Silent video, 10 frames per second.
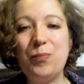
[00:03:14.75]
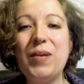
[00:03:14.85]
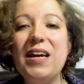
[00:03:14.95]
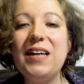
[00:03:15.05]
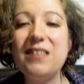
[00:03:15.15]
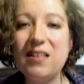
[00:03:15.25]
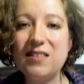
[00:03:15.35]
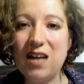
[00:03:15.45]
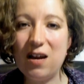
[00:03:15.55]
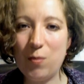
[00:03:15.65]
But he
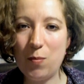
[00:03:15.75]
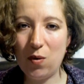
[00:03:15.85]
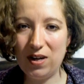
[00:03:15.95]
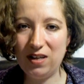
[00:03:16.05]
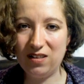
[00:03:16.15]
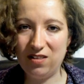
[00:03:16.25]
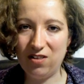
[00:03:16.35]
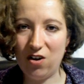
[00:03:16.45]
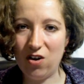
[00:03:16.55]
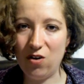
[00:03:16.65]
does have a point,
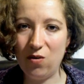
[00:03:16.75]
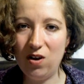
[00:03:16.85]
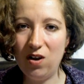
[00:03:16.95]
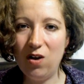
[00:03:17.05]
though.